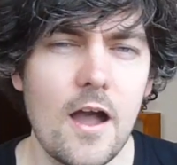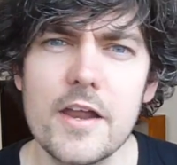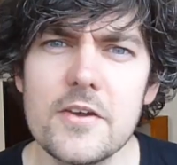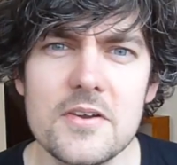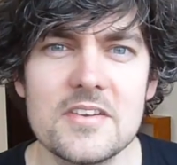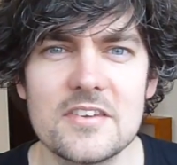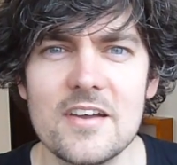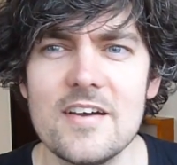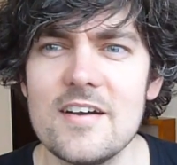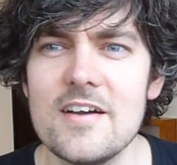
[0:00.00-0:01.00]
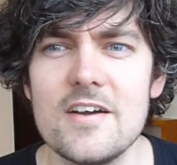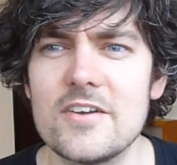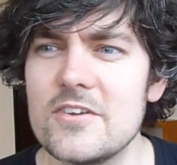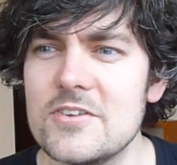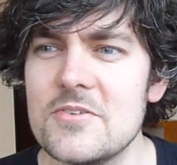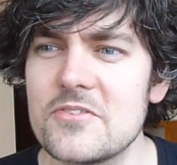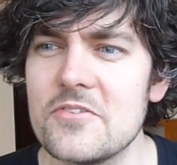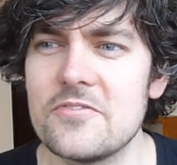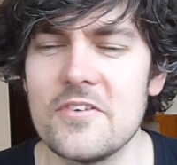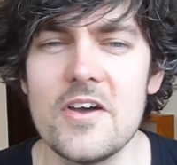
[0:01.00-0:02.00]
I noted good use
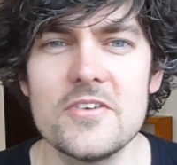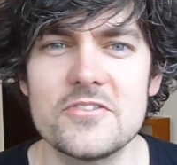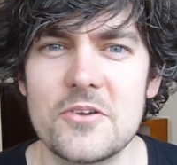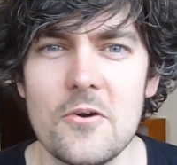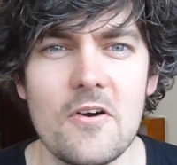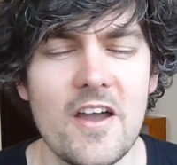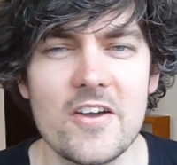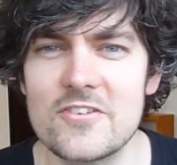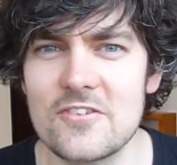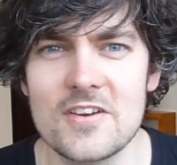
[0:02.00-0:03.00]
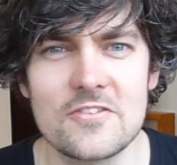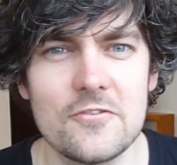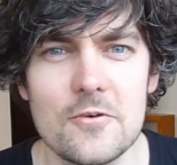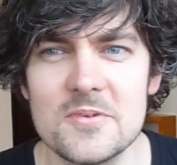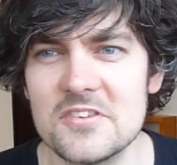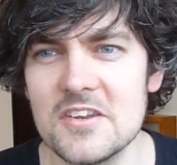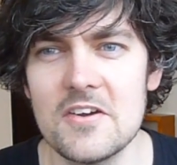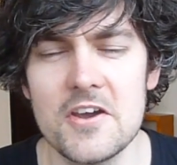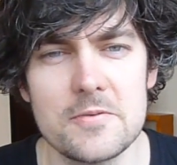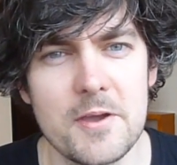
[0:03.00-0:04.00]
of score. I heard Transformers in
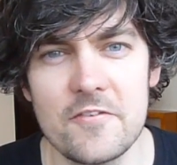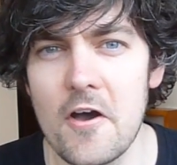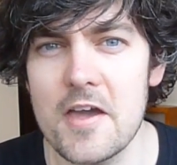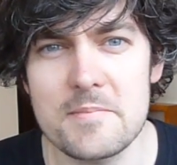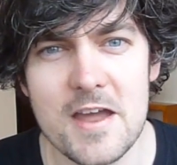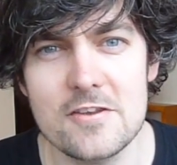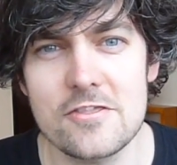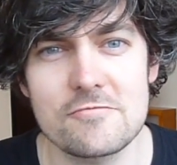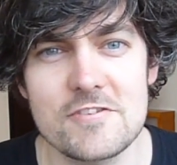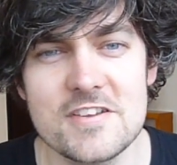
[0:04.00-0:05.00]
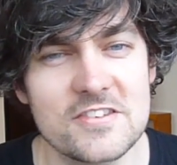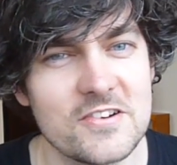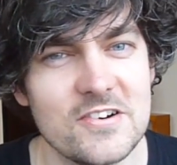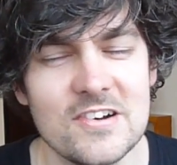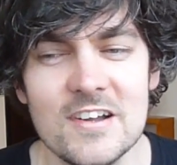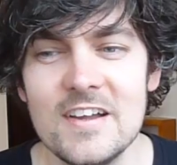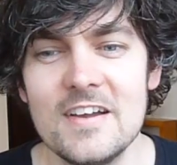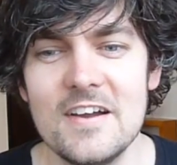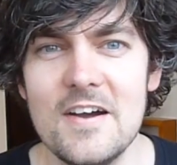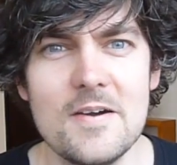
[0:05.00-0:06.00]
there. I heard a bit of Iron Man 3 score.
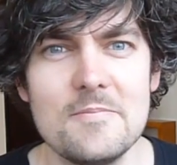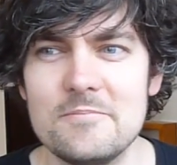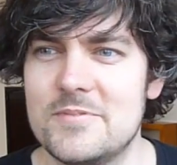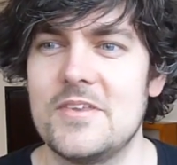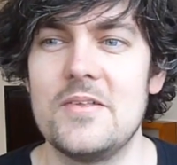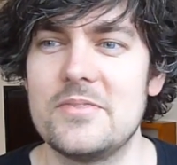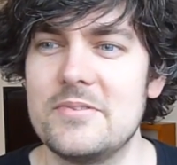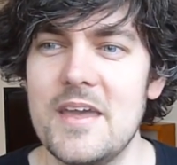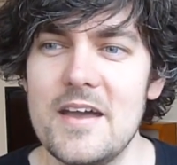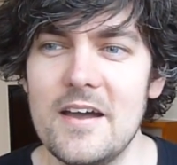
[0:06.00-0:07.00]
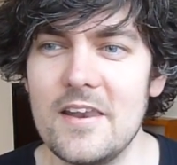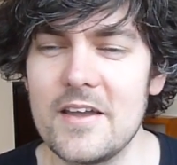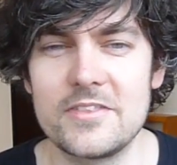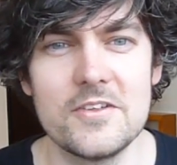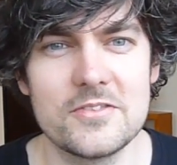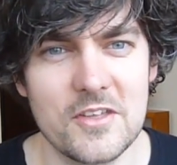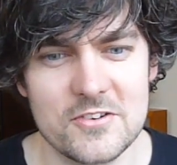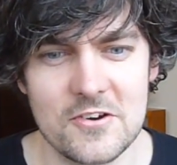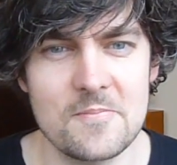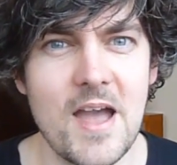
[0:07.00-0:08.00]
I like the
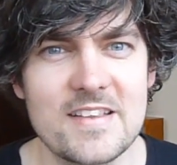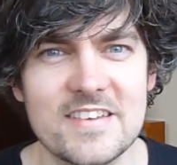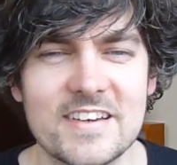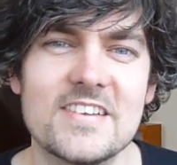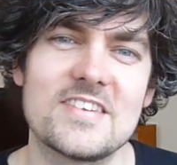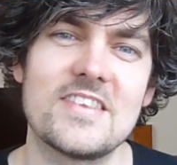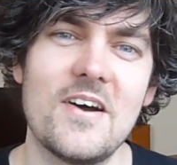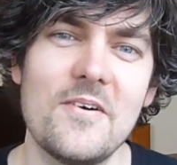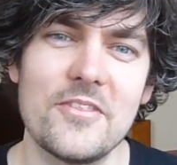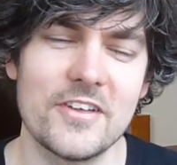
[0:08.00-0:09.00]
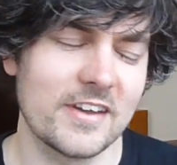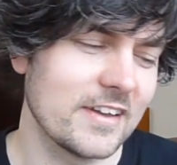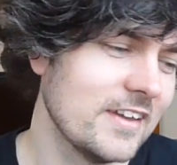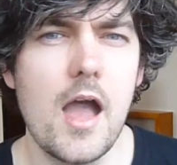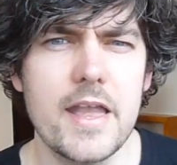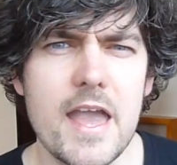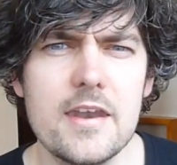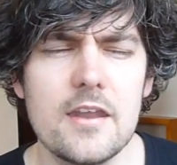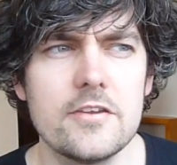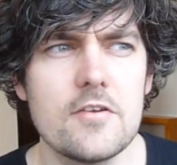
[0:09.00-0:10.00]
dramaticness of the whole thing.
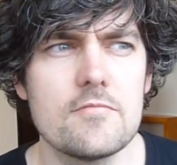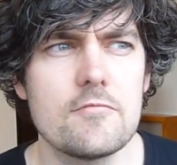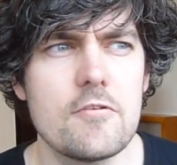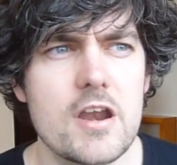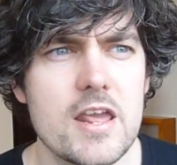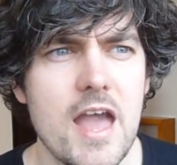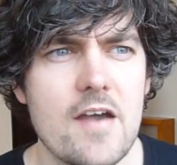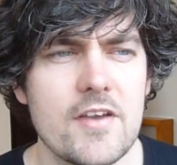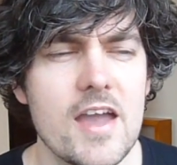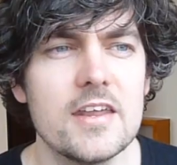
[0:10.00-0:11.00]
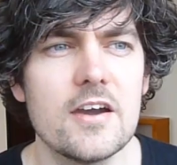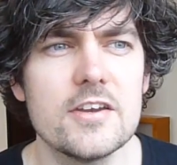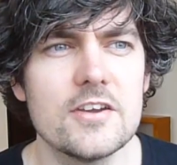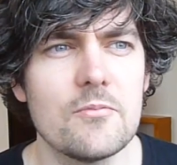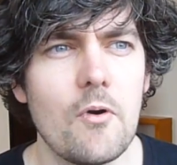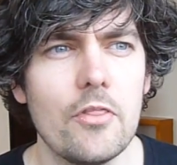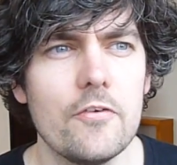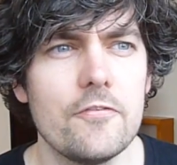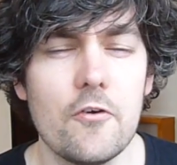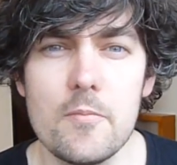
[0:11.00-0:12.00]
Again, I don't really have any idea what the
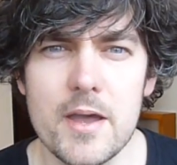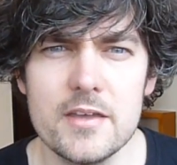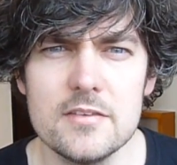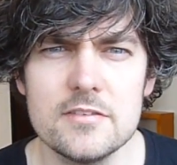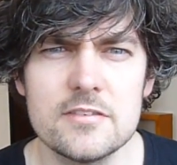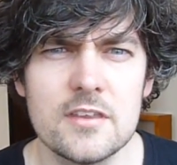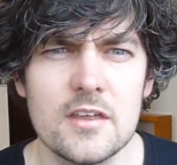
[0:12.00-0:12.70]
format is.